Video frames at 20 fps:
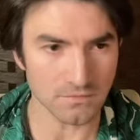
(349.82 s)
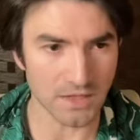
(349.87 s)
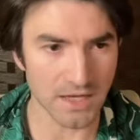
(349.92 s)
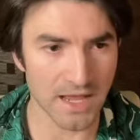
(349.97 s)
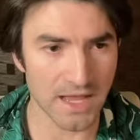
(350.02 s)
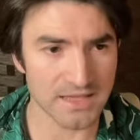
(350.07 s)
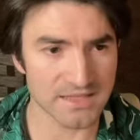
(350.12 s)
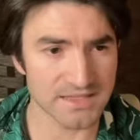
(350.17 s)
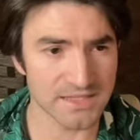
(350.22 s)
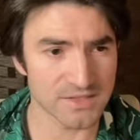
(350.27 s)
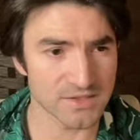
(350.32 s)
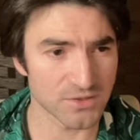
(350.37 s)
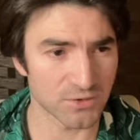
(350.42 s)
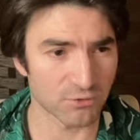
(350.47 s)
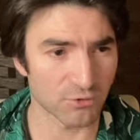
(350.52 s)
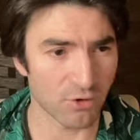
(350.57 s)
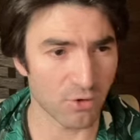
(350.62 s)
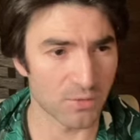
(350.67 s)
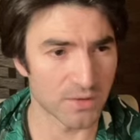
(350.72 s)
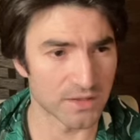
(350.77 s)
assets are
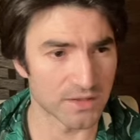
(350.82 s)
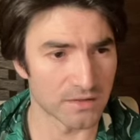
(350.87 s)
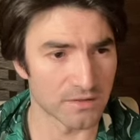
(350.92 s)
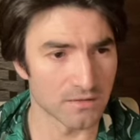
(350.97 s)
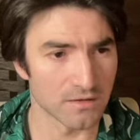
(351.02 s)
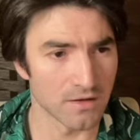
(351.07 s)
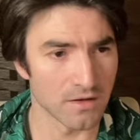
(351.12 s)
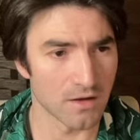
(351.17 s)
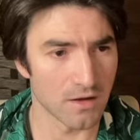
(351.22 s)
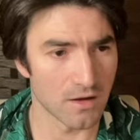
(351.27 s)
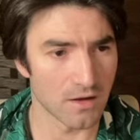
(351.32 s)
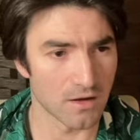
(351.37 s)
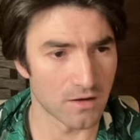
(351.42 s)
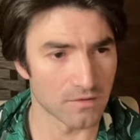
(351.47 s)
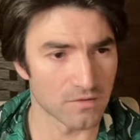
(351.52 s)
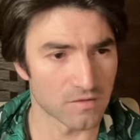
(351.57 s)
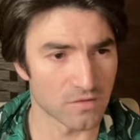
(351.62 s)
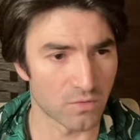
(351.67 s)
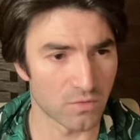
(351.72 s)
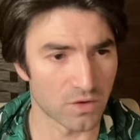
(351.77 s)
growing. Uh,
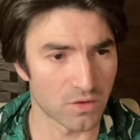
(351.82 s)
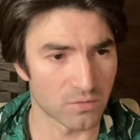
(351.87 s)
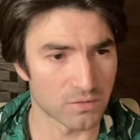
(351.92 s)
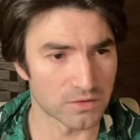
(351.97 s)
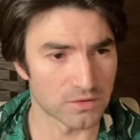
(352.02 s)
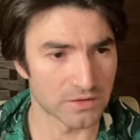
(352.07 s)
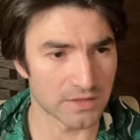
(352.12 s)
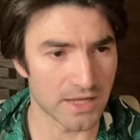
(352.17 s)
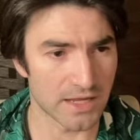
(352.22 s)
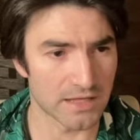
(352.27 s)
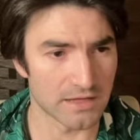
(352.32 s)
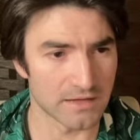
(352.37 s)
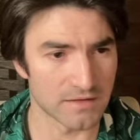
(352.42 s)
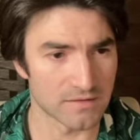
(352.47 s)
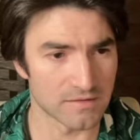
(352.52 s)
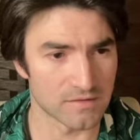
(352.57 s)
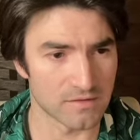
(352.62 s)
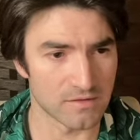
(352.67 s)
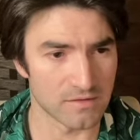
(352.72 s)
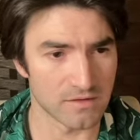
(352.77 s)
so what I want to look at
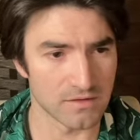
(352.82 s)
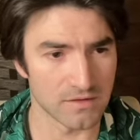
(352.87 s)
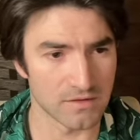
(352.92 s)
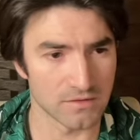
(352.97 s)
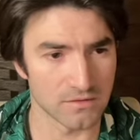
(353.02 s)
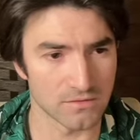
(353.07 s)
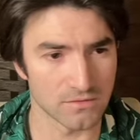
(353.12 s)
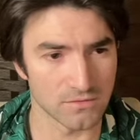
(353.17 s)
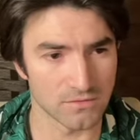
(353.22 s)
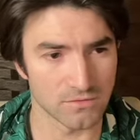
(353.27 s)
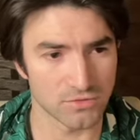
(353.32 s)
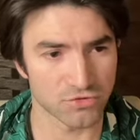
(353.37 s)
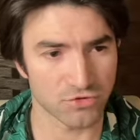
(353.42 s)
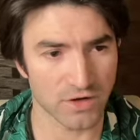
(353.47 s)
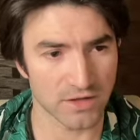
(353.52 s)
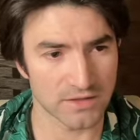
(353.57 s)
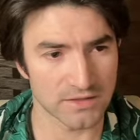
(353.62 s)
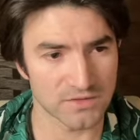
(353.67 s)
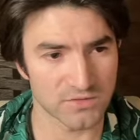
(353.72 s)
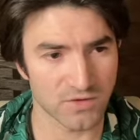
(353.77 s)
is the
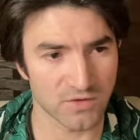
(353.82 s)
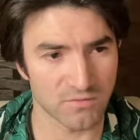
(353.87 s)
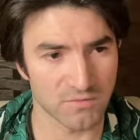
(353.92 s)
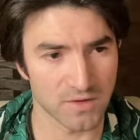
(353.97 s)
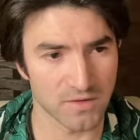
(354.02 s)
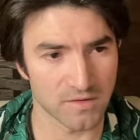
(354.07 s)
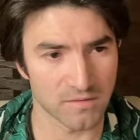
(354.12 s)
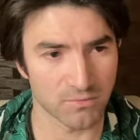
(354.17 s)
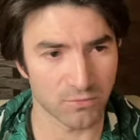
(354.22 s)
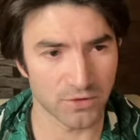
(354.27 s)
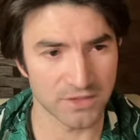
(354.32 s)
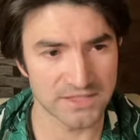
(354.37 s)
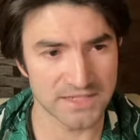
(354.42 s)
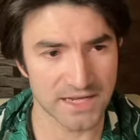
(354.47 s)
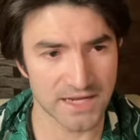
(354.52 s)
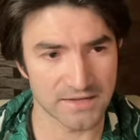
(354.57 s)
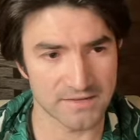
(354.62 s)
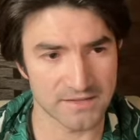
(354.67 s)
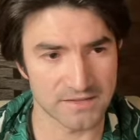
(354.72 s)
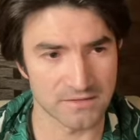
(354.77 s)
trailing 12 months
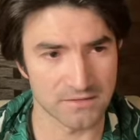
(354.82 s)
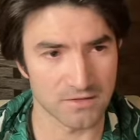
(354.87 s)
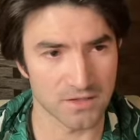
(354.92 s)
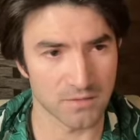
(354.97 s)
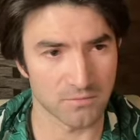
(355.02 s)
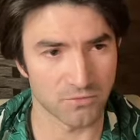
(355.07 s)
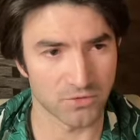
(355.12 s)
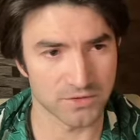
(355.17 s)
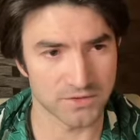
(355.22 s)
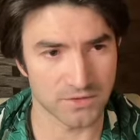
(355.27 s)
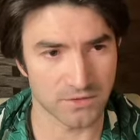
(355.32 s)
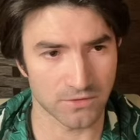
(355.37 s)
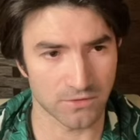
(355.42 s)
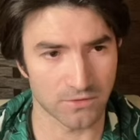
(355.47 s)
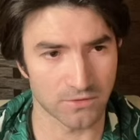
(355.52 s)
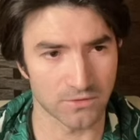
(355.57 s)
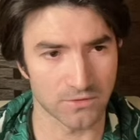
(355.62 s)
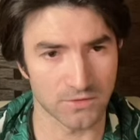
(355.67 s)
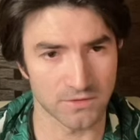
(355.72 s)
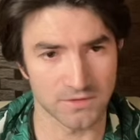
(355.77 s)
pre-tax income
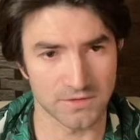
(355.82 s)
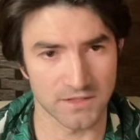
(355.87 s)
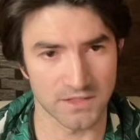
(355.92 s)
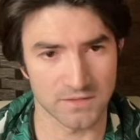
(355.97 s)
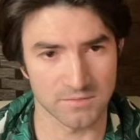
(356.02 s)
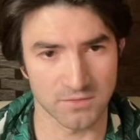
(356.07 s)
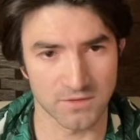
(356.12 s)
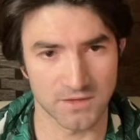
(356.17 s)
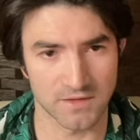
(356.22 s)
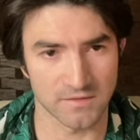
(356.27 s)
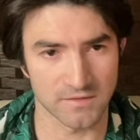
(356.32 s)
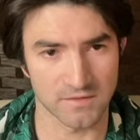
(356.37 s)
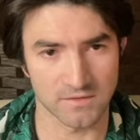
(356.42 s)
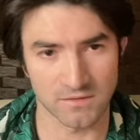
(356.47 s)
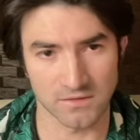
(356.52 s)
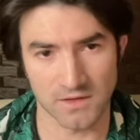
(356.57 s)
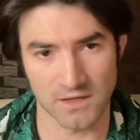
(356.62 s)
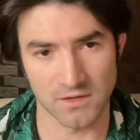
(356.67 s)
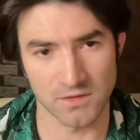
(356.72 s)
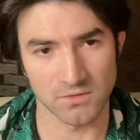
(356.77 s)
return on tangible assets.
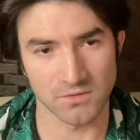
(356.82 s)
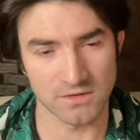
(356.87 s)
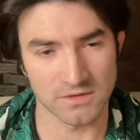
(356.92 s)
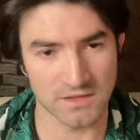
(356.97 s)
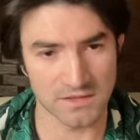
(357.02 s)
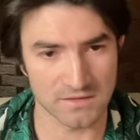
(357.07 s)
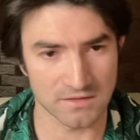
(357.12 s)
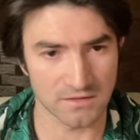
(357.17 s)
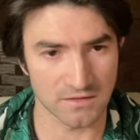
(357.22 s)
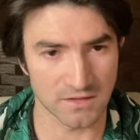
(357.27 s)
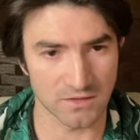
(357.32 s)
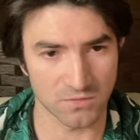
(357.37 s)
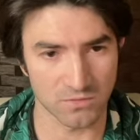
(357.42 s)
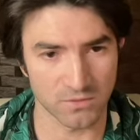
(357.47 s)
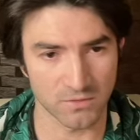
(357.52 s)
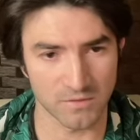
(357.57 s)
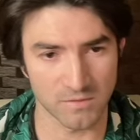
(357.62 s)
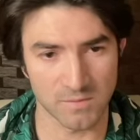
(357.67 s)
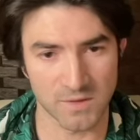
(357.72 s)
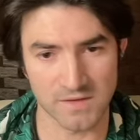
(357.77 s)
Okay, I know that that's a lot of
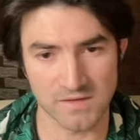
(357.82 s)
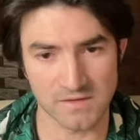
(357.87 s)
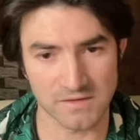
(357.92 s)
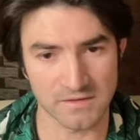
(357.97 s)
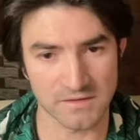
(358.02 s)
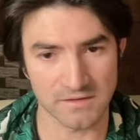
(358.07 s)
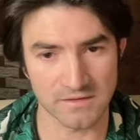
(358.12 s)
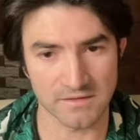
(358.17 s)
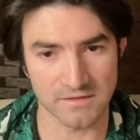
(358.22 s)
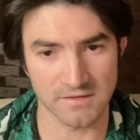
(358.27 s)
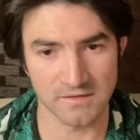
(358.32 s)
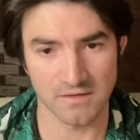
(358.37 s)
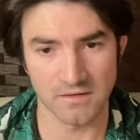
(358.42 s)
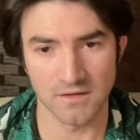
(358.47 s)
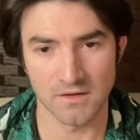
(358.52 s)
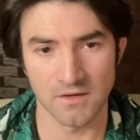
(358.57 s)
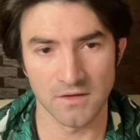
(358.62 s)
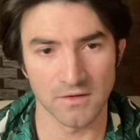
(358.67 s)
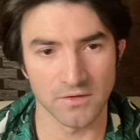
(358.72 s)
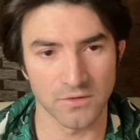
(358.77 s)
words. Basically, it's
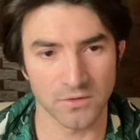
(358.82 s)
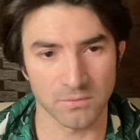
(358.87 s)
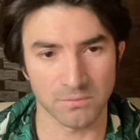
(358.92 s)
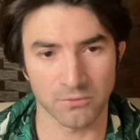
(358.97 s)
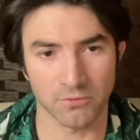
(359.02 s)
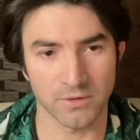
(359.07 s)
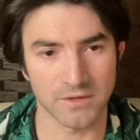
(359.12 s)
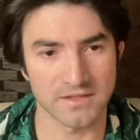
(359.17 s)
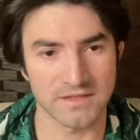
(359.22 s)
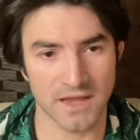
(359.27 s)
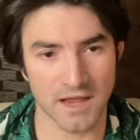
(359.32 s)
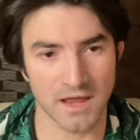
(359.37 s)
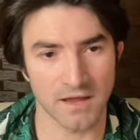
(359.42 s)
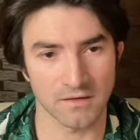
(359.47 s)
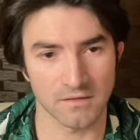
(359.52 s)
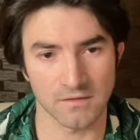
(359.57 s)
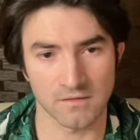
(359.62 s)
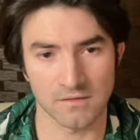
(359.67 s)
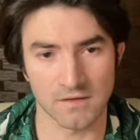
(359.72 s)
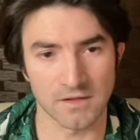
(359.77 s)
your
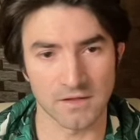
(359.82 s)
pre-tax